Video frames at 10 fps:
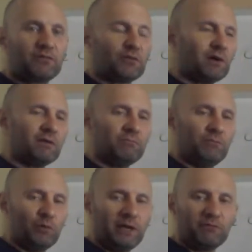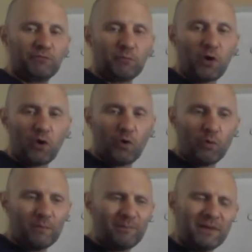so I'm doing it from
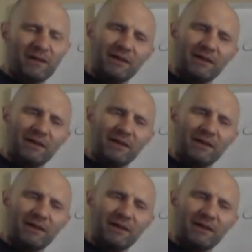home.